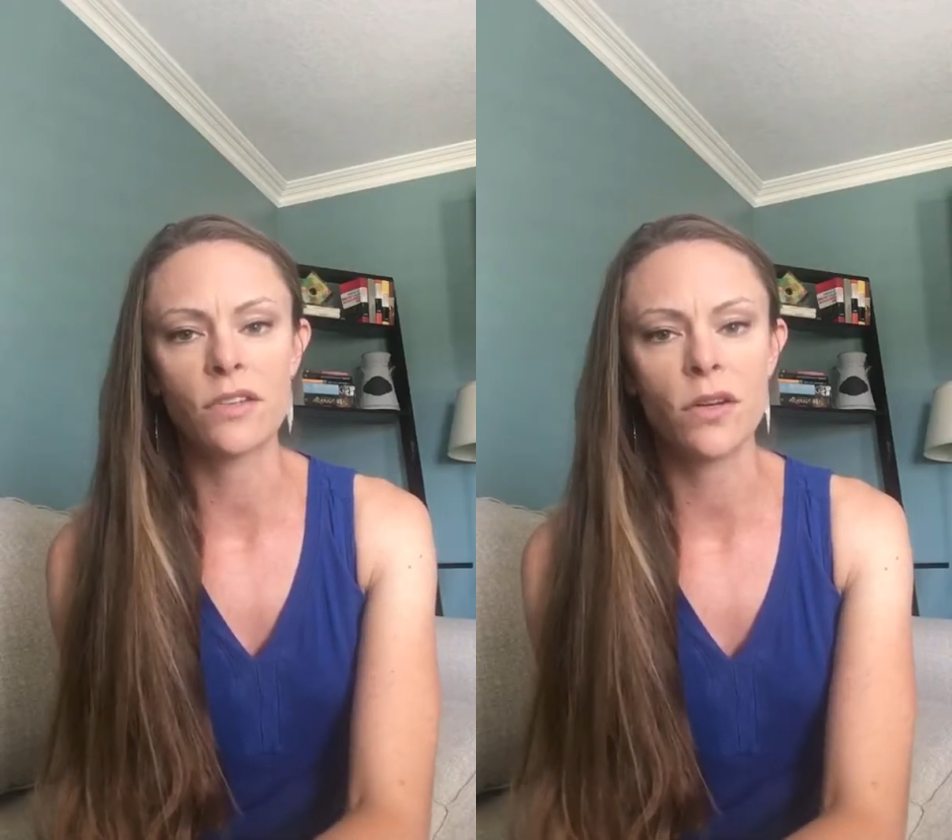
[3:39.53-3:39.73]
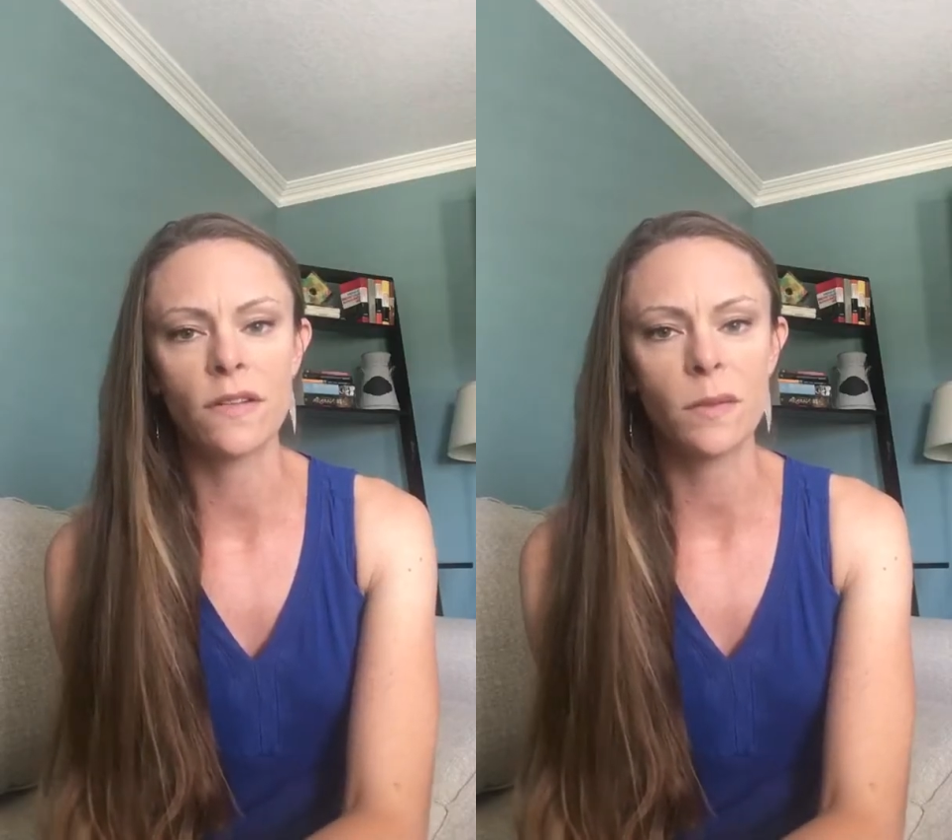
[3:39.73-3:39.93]

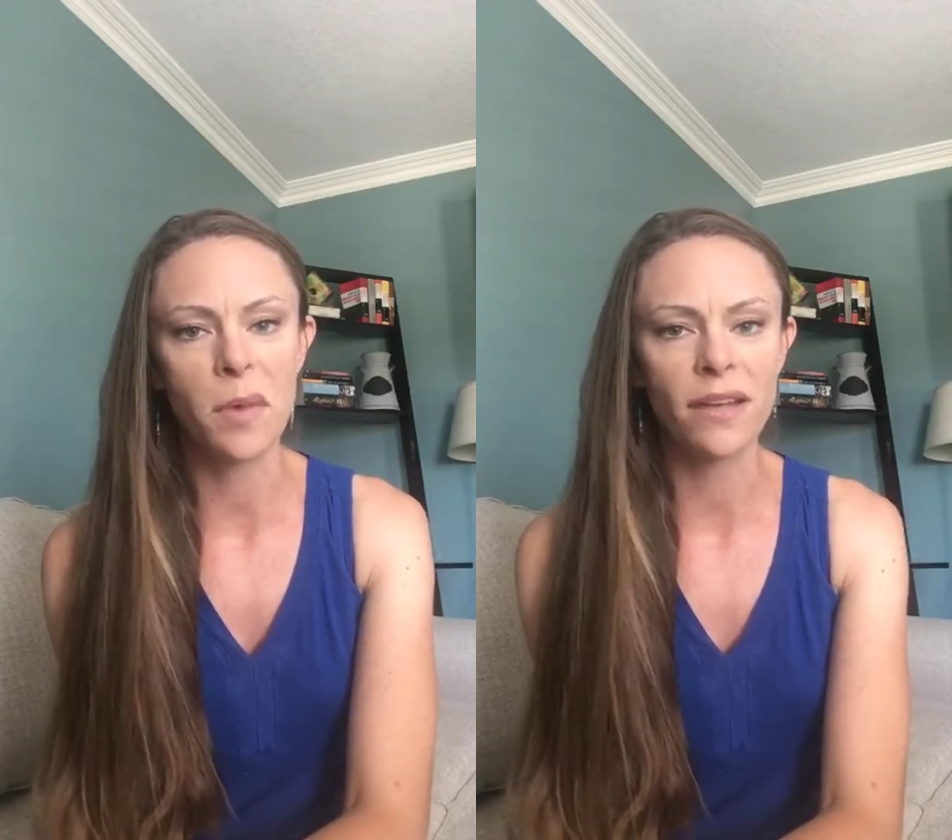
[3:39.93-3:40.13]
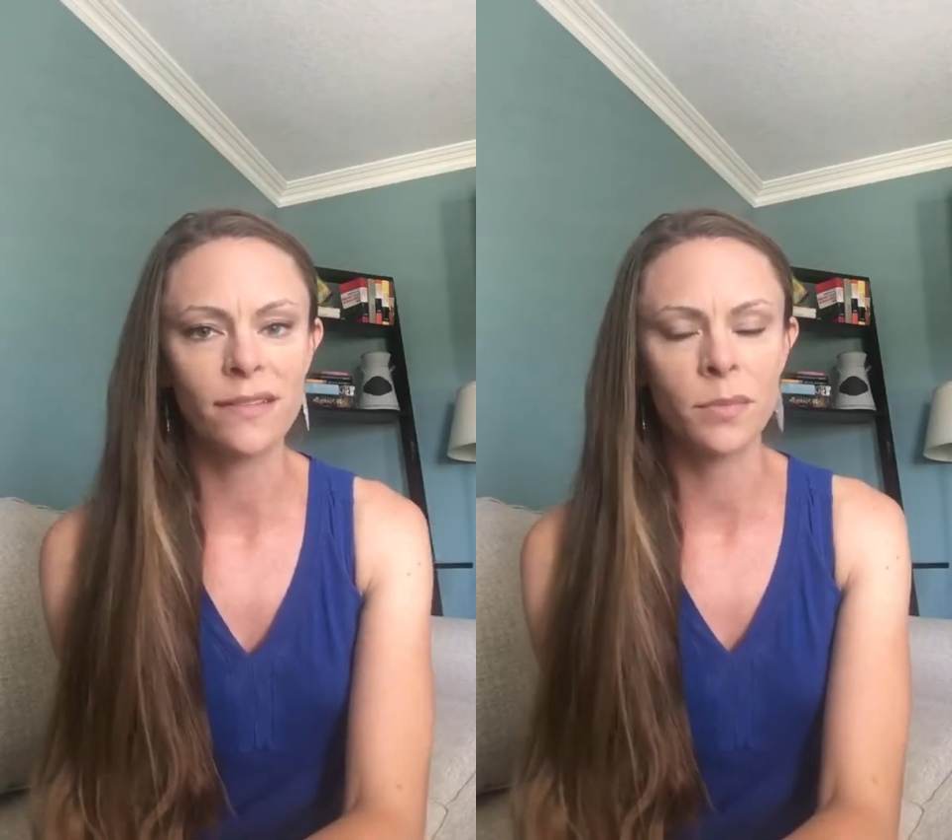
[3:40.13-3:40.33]
interest in
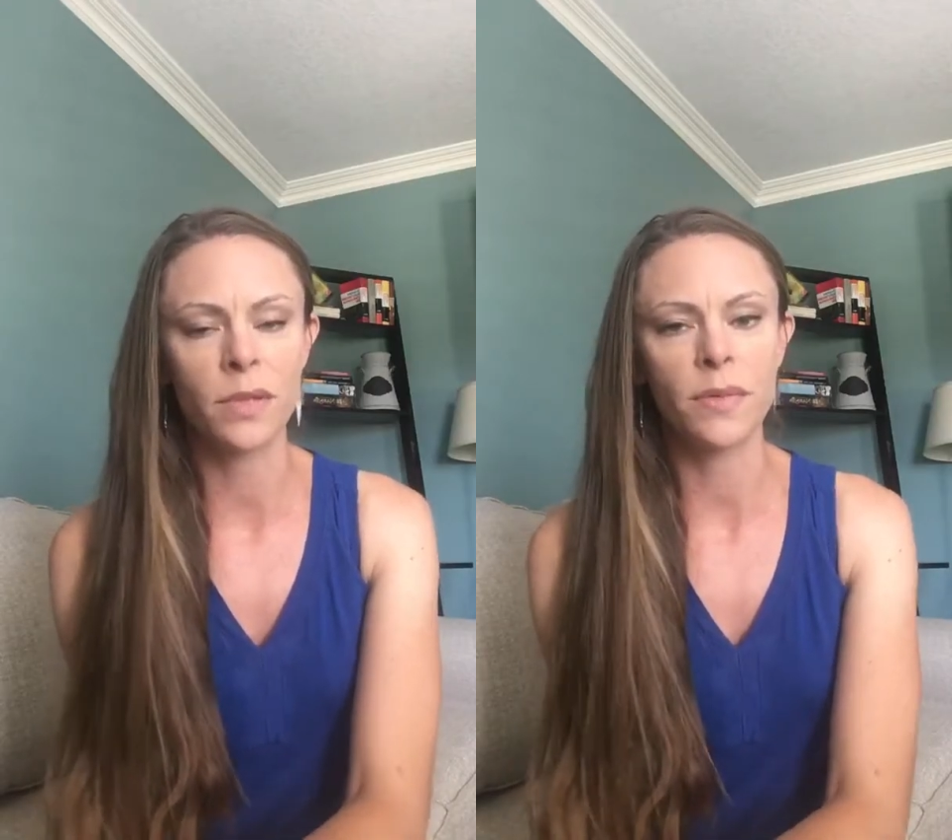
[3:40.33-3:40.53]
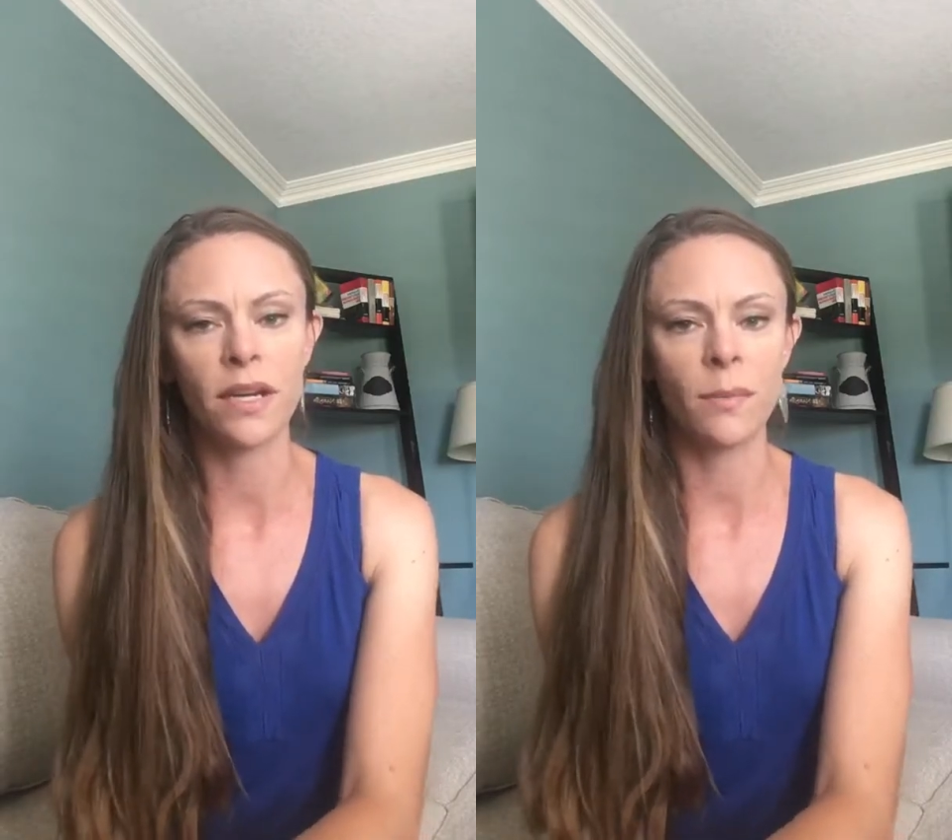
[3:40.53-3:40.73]

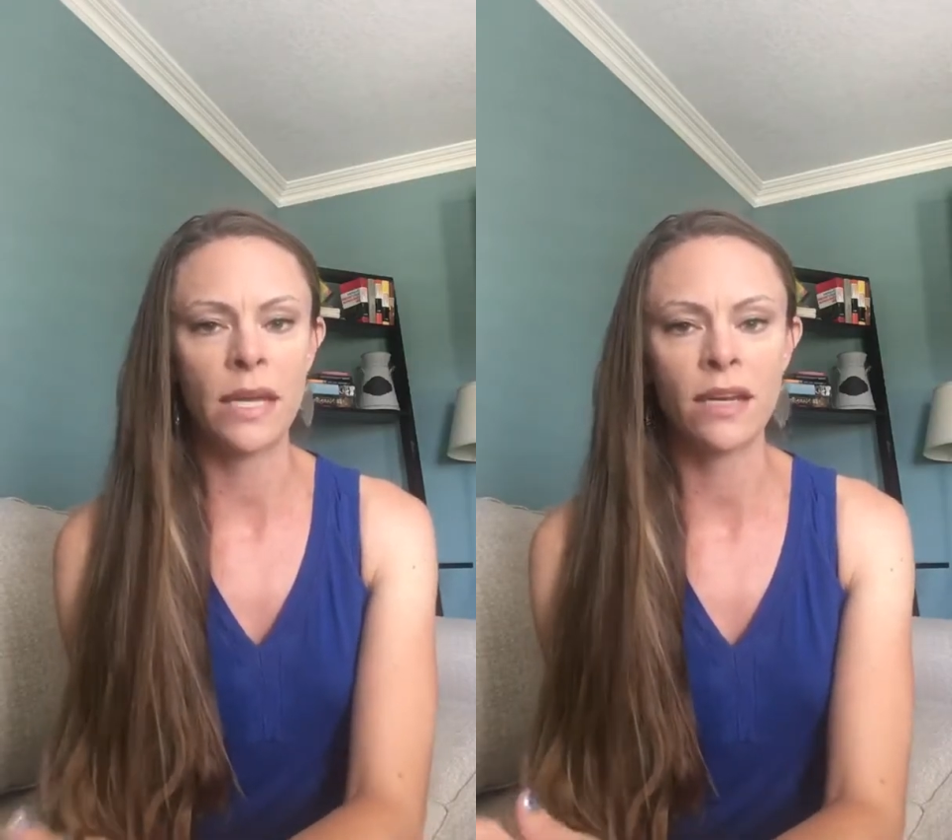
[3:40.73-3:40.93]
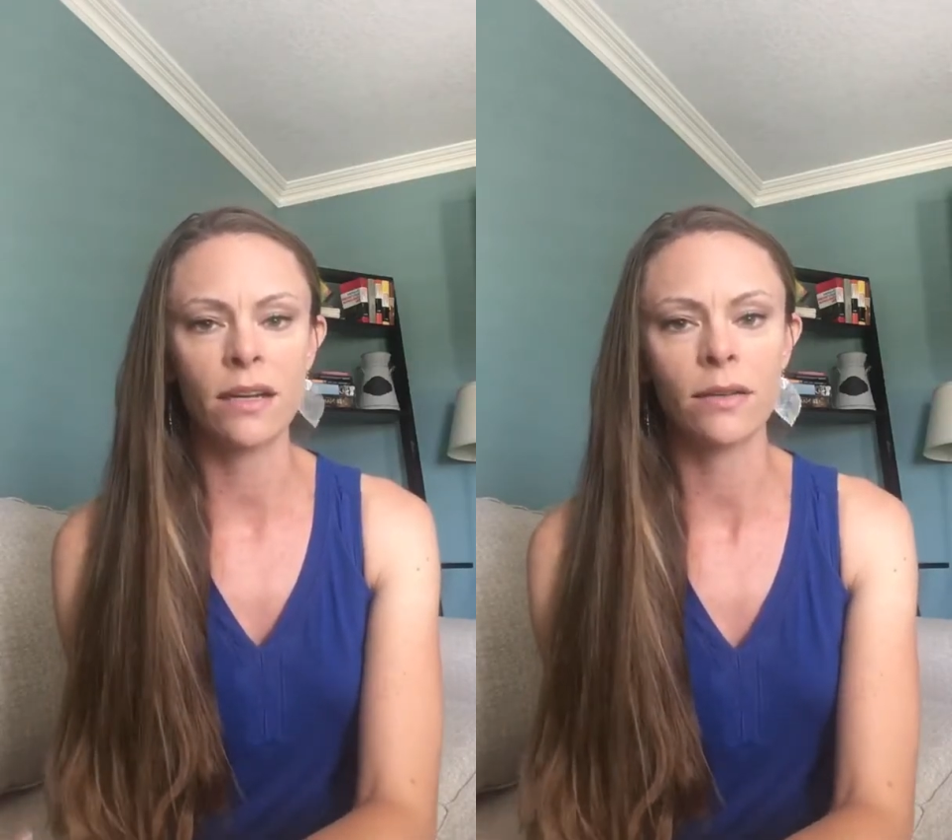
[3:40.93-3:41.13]
possibly becoming